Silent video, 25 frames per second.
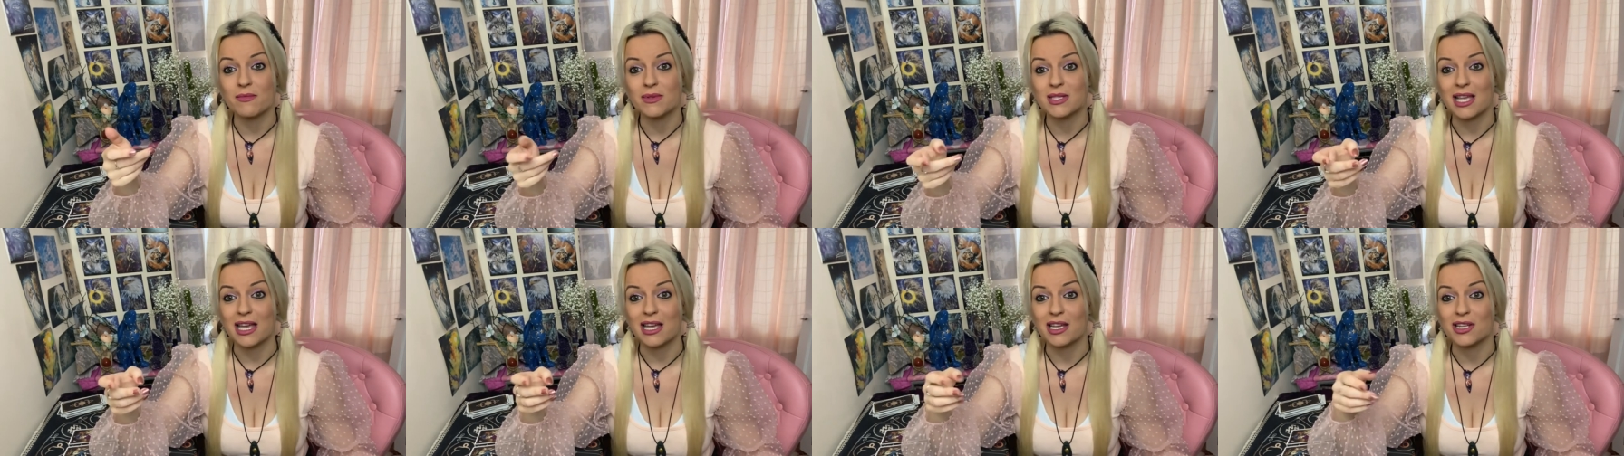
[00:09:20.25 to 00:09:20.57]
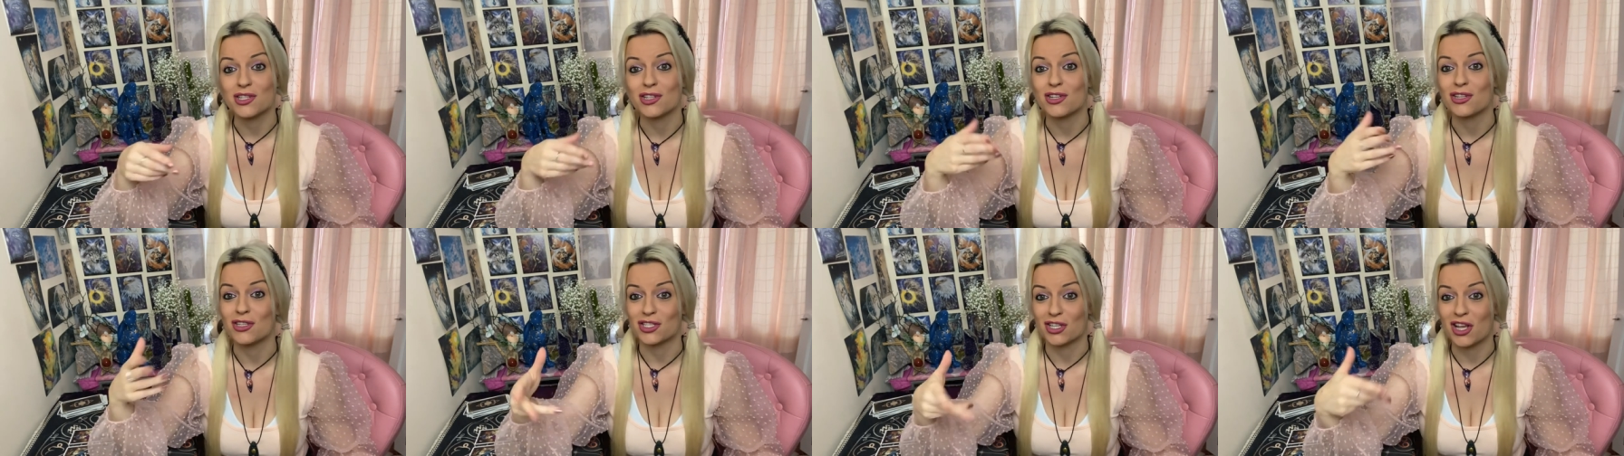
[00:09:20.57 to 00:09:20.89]

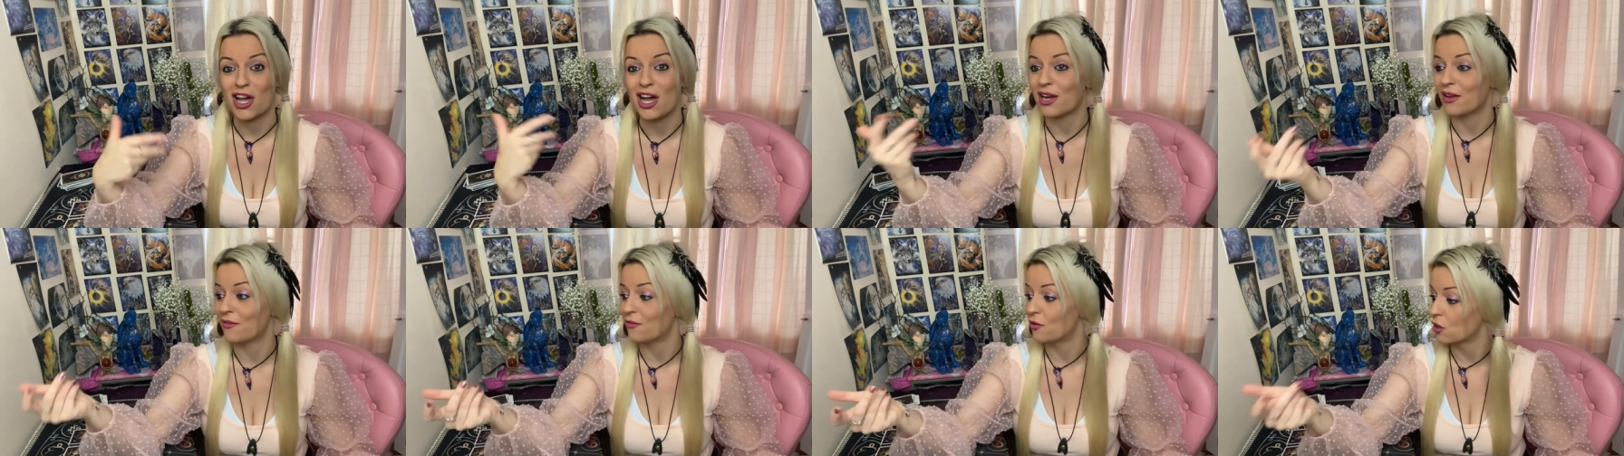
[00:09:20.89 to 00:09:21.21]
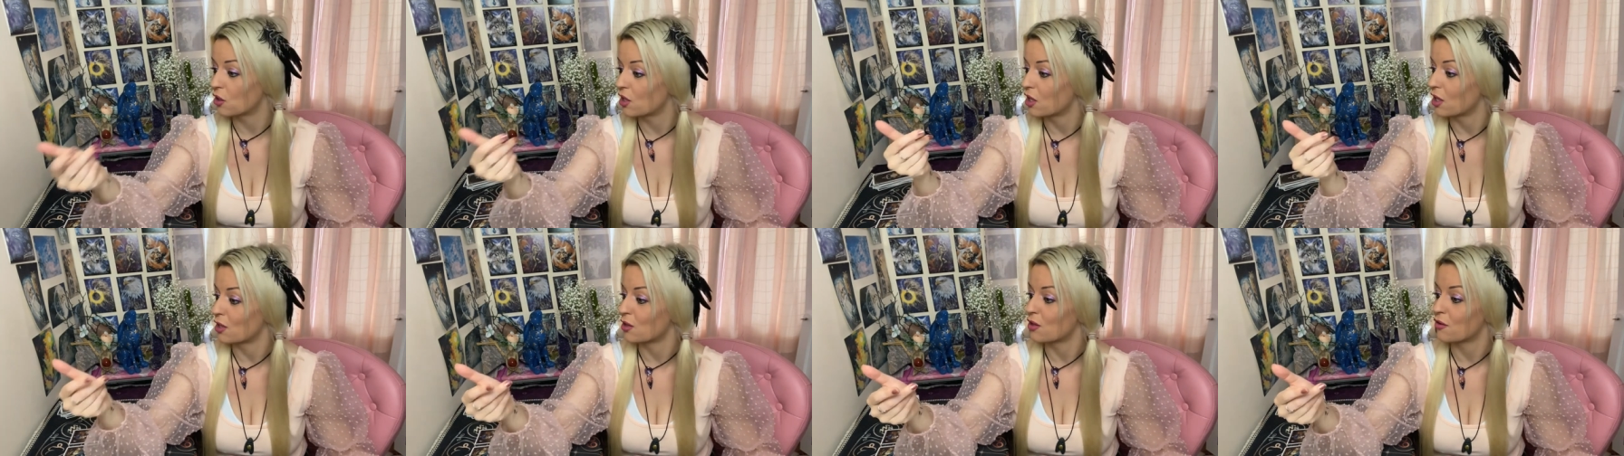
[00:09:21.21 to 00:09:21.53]
station and kind of
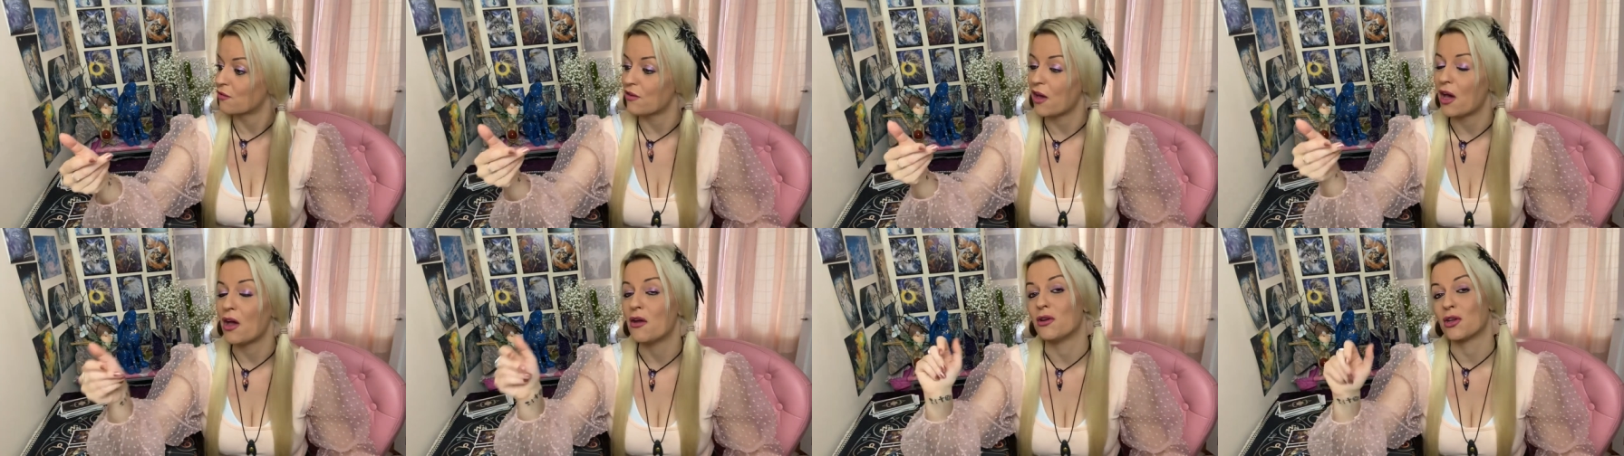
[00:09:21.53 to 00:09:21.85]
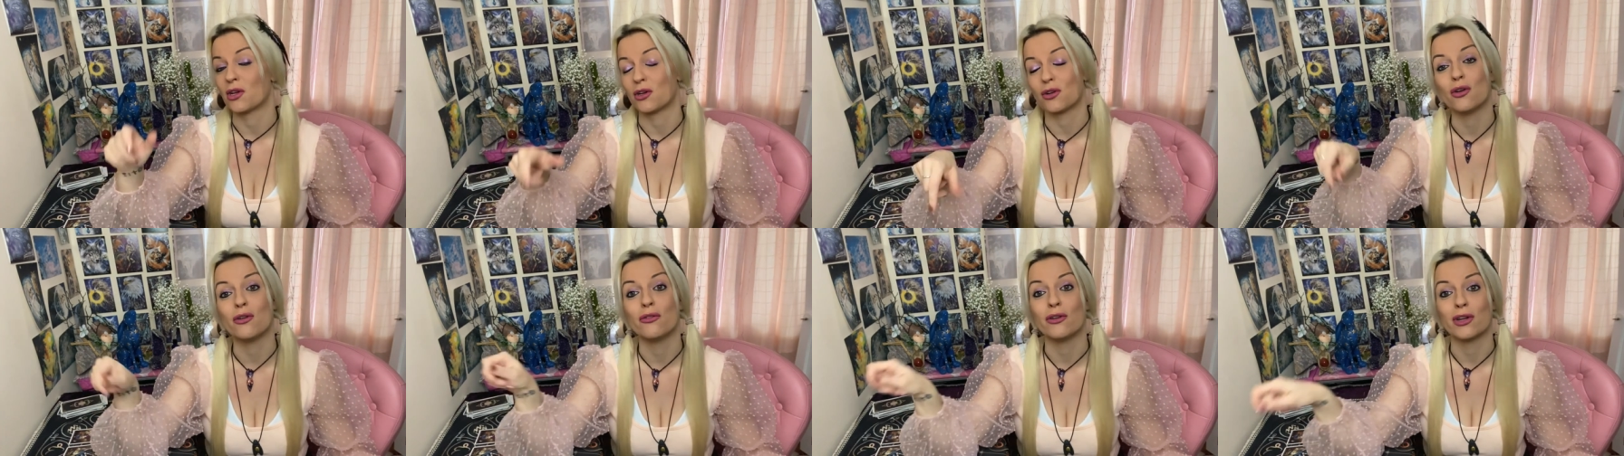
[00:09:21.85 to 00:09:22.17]
looking at the phone,
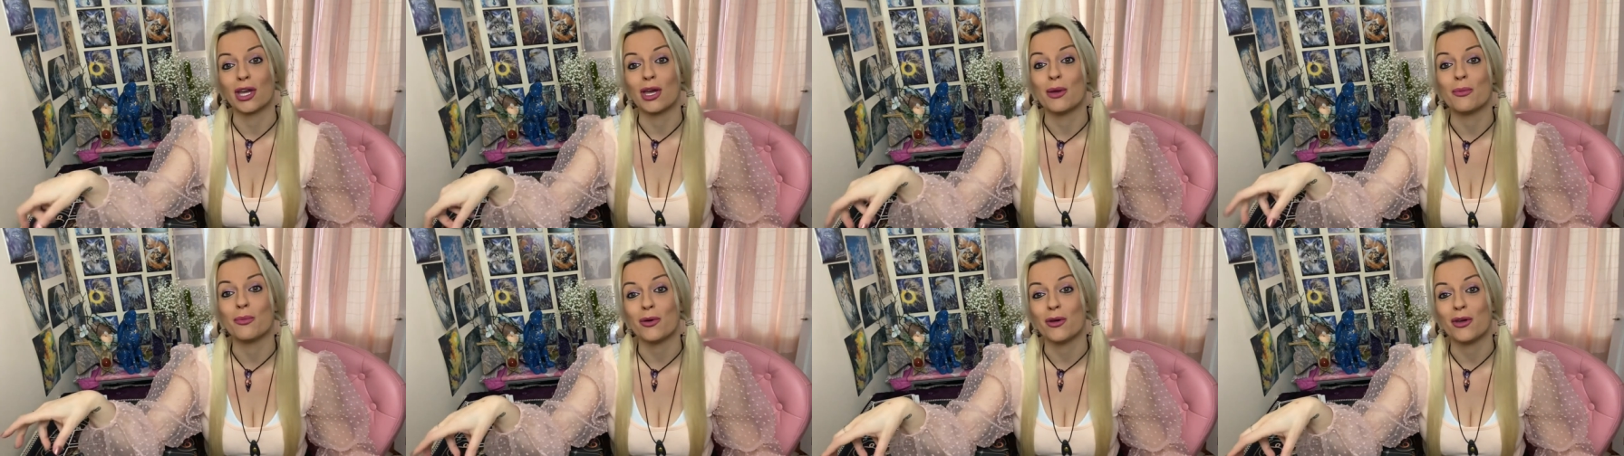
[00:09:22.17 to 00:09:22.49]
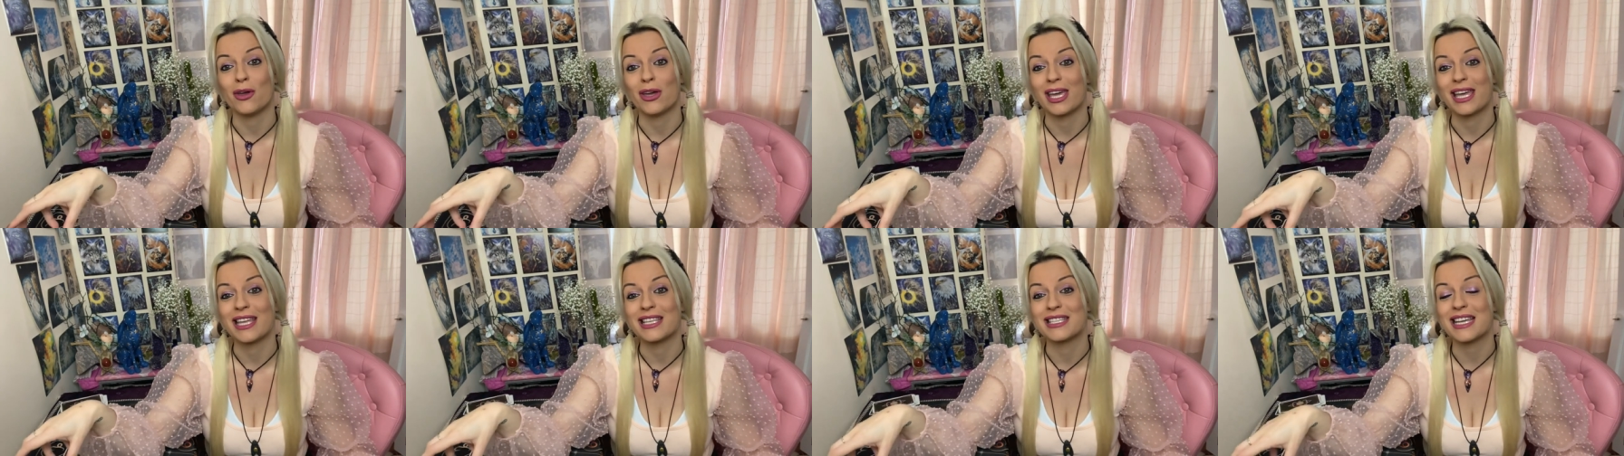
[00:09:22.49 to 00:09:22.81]
ignoring it,
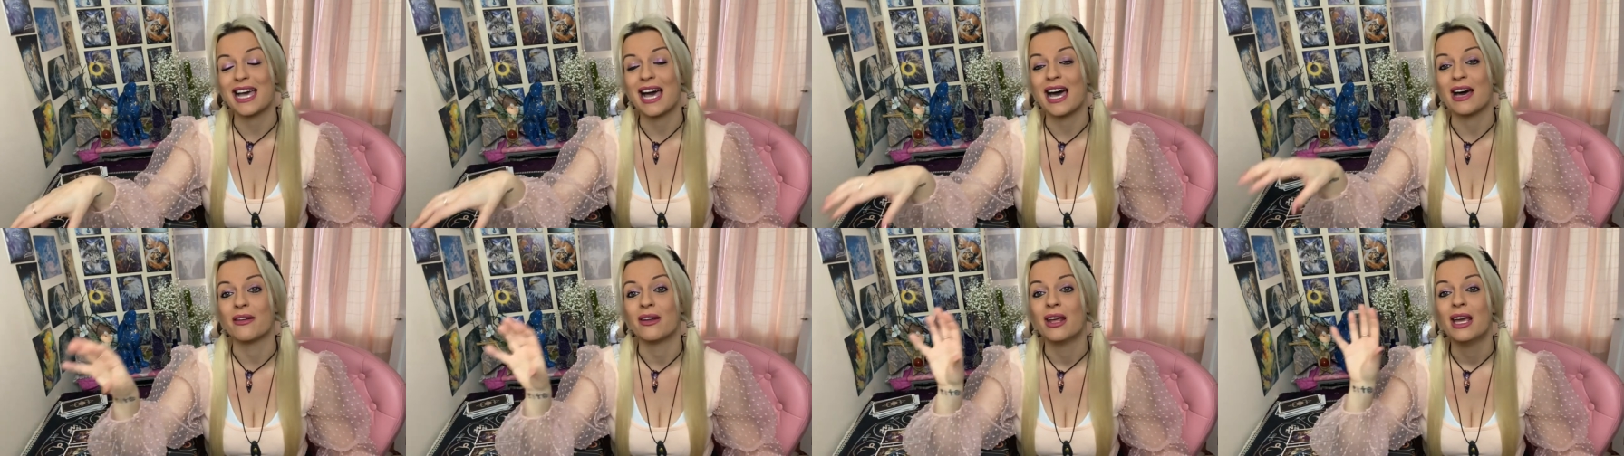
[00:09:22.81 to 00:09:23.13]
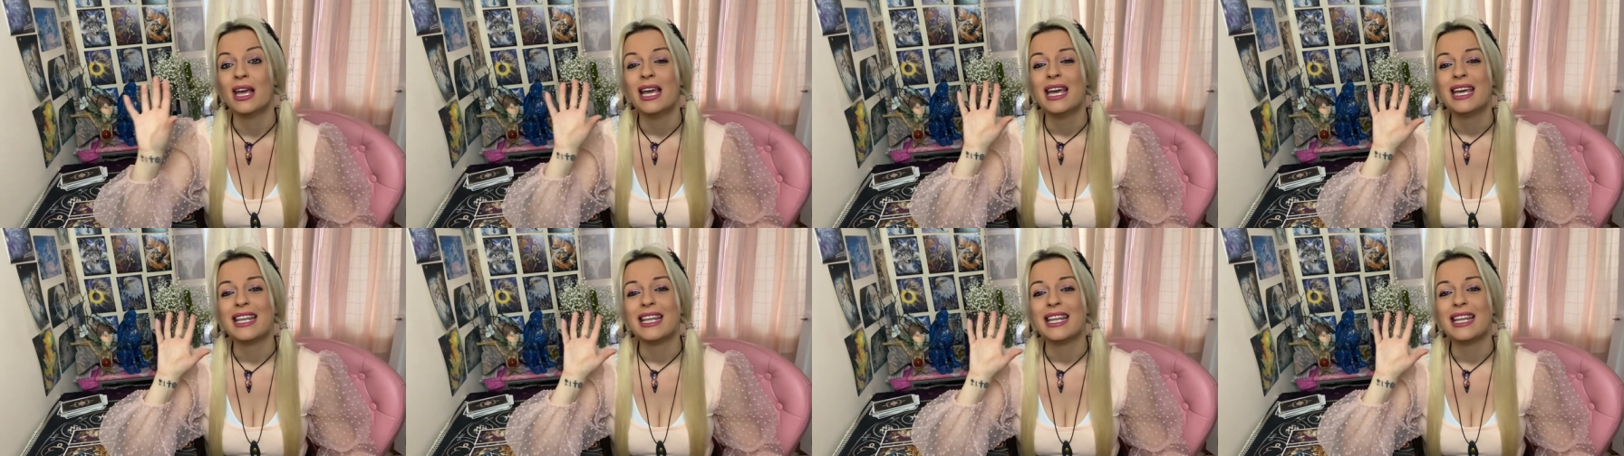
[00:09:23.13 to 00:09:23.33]
putting it down.